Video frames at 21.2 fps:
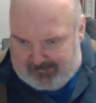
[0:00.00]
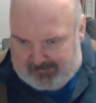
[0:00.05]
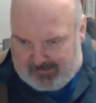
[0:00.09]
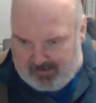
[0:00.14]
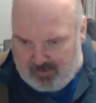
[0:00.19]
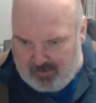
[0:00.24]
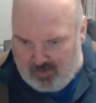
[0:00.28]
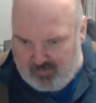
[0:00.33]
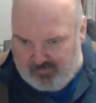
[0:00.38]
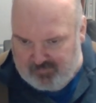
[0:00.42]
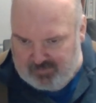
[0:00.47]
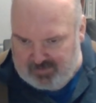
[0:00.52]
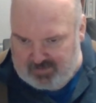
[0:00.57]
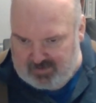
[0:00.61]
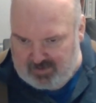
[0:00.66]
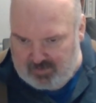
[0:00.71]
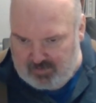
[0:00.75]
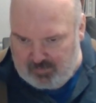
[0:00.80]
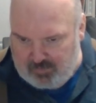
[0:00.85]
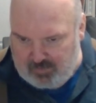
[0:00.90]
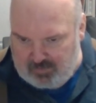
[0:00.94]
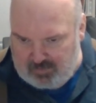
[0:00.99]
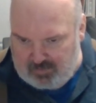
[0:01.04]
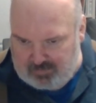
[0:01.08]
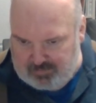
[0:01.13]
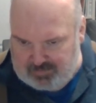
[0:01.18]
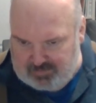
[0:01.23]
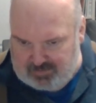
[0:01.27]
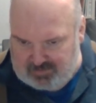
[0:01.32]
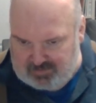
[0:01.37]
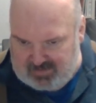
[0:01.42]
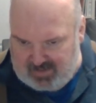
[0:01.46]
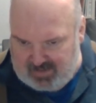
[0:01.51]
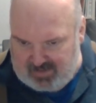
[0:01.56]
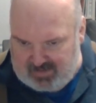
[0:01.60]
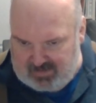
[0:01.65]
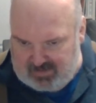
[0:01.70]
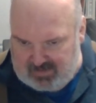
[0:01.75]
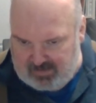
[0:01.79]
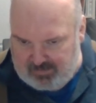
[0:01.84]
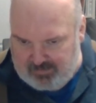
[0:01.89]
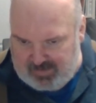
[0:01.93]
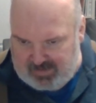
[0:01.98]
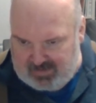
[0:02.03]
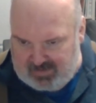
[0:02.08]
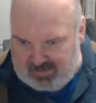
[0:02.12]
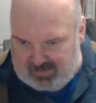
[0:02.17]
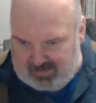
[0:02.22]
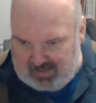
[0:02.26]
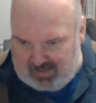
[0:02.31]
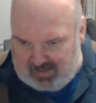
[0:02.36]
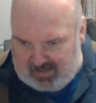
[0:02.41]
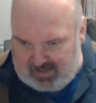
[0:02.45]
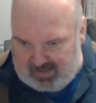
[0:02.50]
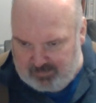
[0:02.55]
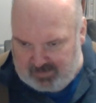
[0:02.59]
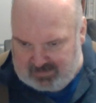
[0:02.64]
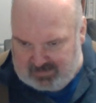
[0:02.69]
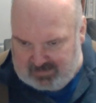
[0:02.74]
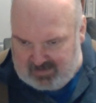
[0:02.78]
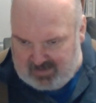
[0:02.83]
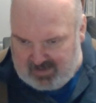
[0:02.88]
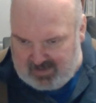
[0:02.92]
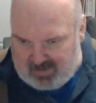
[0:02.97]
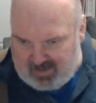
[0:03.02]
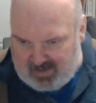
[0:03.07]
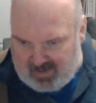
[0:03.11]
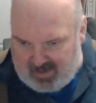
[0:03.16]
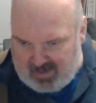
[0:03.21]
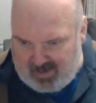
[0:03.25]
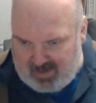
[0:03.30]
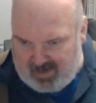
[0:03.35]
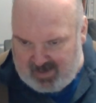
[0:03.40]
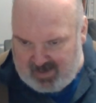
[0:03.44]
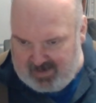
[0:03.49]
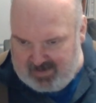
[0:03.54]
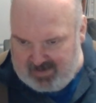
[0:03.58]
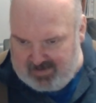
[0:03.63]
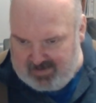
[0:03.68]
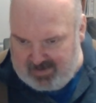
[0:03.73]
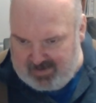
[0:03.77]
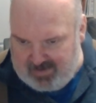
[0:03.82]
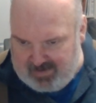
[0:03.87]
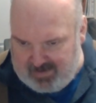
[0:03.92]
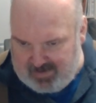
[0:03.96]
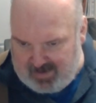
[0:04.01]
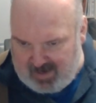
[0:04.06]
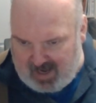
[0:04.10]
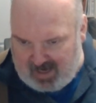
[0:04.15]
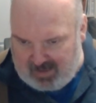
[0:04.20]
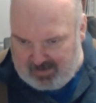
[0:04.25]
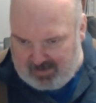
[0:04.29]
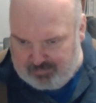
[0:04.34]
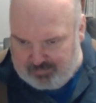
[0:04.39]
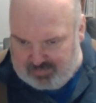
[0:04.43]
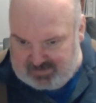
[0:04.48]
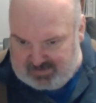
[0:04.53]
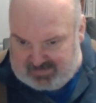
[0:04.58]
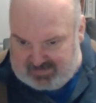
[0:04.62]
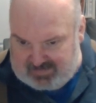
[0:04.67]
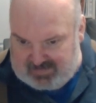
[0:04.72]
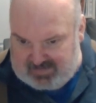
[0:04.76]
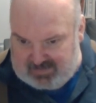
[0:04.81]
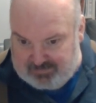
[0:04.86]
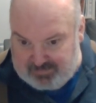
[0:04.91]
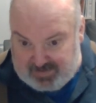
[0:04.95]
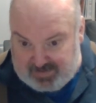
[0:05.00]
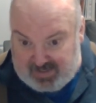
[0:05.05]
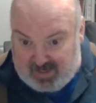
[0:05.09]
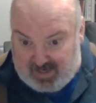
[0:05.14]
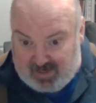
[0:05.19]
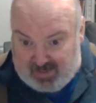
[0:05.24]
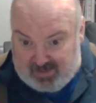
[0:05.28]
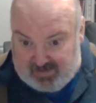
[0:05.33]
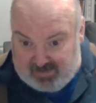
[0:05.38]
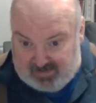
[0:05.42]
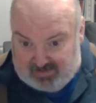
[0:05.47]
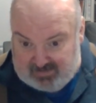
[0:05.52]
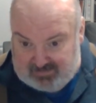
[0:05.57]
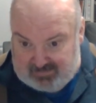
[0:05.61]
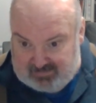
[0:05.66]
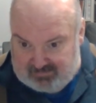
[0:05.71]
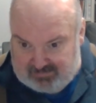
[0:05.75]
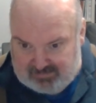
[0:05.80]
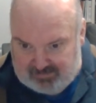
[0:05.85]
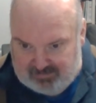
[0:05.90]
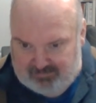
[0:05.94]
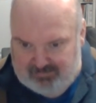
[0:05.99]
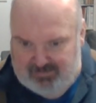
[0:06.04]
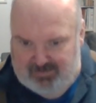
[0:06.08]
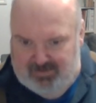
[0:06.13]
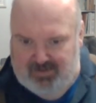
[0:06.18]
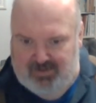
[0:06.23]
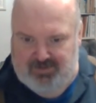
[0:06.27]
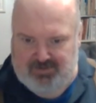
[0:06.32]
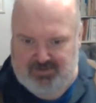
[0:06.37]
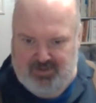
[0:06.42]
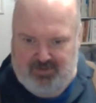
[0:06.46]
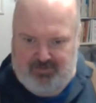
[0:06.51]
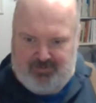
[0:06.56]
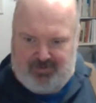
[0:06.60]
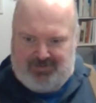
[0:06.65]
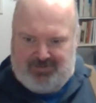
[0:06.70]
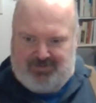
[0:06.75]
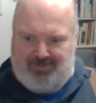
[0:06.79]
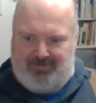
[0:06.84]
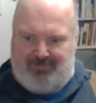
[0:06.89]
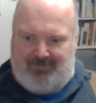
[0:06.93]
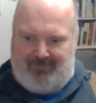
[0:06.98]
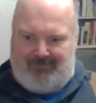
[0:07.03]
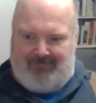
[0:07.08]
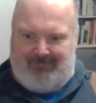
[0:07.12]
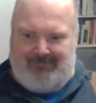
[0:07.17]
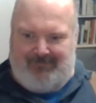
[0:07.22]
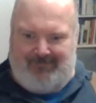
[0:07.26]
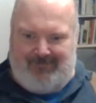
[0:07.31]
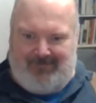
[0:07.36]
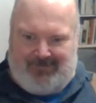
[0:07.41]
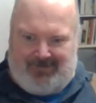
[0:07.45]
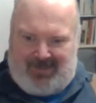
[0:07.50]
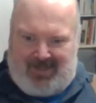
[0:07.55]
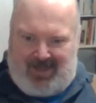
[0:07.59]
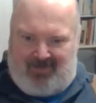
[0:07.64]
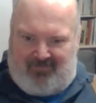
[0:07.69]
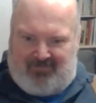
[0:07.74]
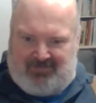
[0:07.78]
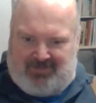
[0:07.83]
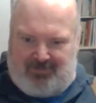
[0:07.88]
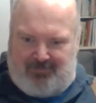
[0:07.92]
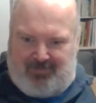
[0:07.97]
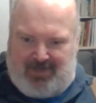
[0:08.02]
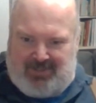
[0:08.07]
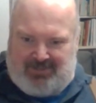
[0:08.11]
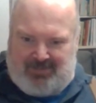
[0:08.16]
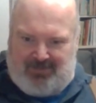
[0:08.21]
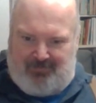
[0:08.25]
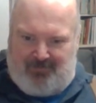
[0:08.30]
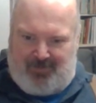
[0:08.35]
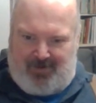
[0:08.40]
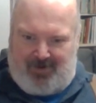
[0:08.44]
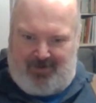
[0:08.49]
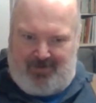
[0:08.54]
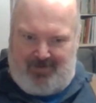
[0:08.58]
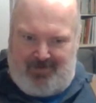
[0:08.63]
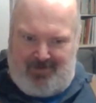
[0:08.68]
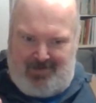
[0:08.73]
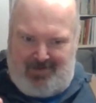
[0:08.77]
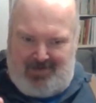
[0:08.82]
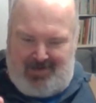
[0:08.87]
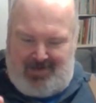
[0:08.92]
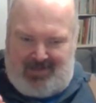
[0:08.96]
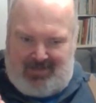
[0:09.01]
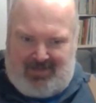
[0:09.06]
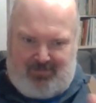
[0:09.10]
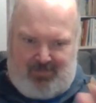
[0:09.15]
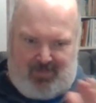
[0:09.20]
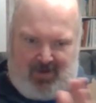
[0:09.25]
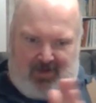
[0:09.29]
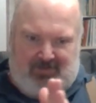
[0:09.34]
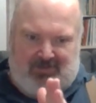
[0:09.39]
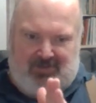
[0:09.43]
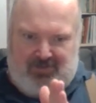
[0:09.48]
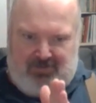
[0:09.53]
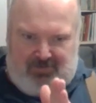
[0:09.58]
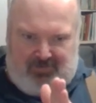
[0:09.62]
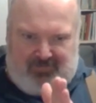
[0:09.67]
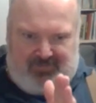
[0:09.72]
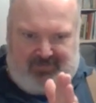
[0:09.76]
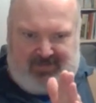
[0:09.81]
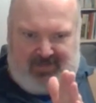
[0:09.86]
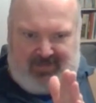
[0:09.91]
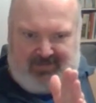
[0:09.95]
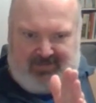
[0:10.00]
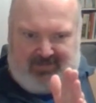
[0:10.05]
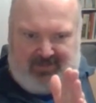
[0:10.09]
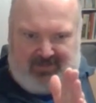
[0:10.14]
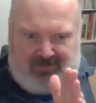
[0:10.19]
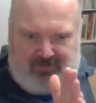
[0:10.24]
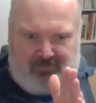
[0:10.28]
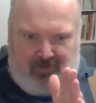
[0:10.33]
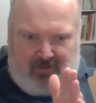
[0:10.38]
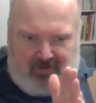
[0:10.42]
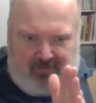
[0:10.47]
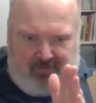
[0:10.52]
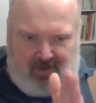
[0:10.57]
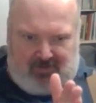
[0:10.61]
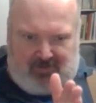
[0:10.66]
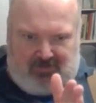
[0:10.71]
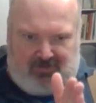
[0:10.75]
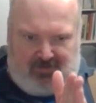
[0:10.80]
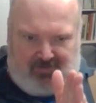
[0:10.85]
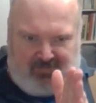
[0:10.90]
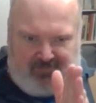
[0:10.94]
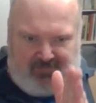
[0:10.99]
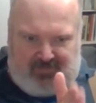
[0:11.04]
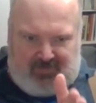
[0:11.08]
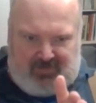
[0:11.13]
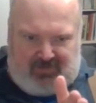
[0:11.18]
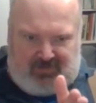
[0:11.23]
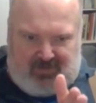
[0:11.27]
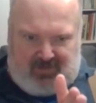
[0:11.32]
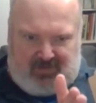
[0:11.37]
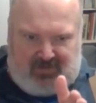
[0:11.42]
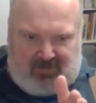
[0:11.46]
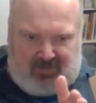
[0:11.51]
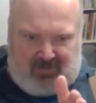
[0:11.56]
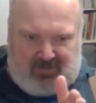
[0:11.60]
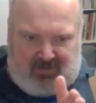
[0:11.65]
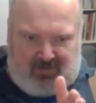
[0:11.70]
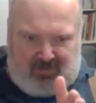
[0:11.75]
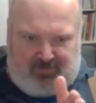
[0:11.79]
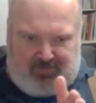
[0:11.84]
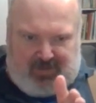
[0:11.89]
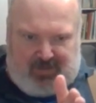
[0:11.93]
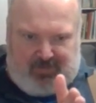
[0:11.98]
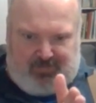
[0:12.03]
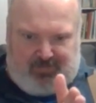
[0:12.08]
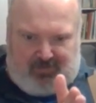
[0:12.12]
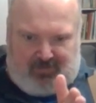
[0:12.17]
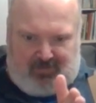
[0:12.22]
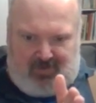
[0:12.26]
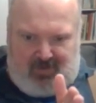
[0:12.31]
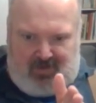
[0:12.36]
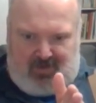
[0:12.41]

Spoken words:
over the notables and the middling elements, and not proceed beyond this. So in other words, you should have a situation where the multitude of citizens, who are the multitude of the people,